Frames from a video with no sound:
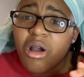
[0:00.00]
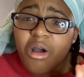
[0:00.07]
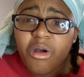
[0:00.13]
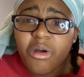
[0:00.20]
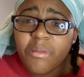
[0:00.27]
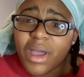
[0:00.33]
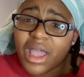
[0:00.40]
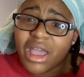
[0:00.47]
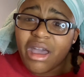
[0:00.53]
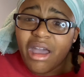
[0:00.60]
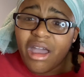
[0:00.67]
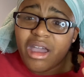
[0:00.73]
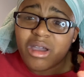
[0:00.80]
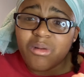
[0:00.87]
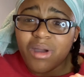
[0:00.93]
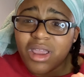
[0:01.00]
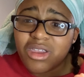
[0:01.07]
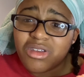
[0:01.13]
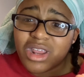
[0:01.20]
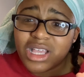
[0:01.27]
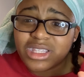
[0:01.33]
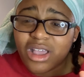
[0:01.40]
oh my god, why are you
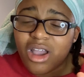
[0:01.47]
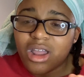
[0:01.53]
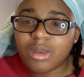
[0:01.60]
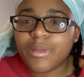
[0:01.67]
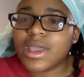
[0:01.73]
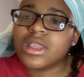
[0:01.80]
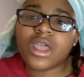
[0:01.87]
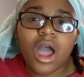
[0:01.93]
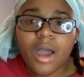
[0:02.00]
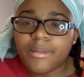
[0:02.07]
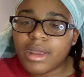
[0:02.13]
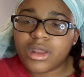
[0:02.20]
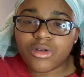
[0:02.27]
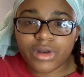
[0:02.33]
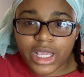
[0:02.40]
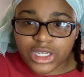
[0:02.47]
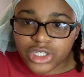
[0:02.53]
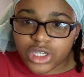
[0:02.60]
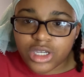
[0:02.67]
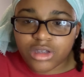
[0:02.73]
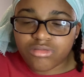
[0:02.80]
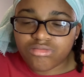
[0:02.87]
not talking to me? No, I'm not doing that
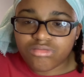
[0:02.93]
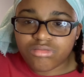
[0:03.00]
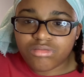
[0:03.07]
shit.